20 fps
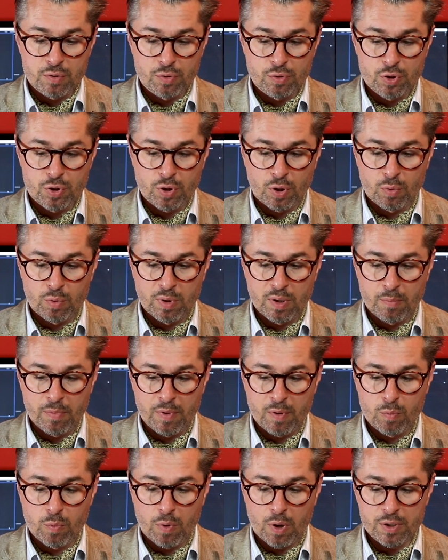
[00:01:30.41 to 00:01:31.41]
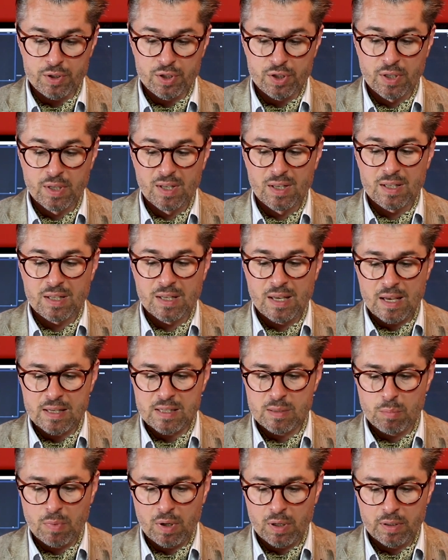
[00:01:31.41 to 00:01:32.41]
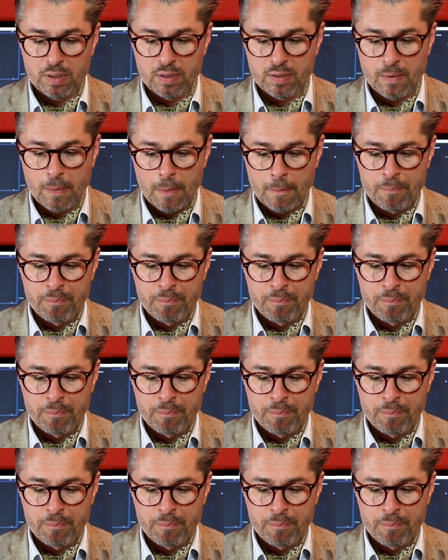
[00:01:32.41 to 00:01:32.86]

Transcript: to show him the watch. Gas money?